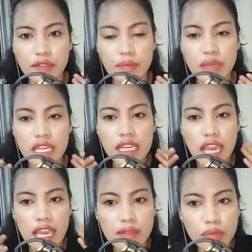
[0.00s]

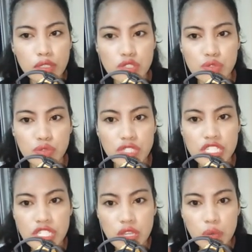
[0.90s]
being able to
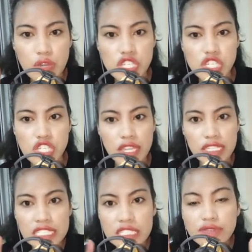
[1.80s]
distinguish
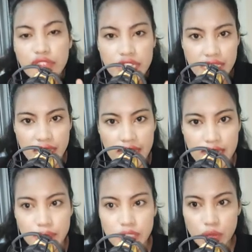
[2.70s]
the
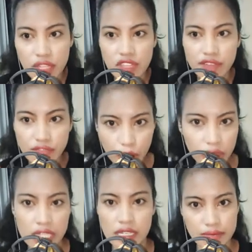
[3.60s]
differences between the
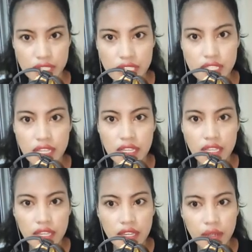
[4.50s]
phonemes.
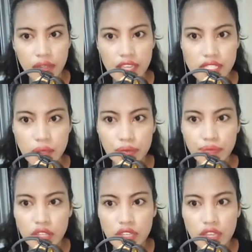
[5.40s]
Okay, so
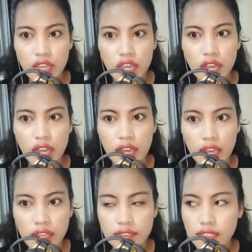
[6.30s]

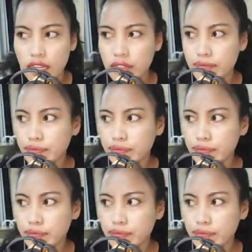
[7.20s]
and a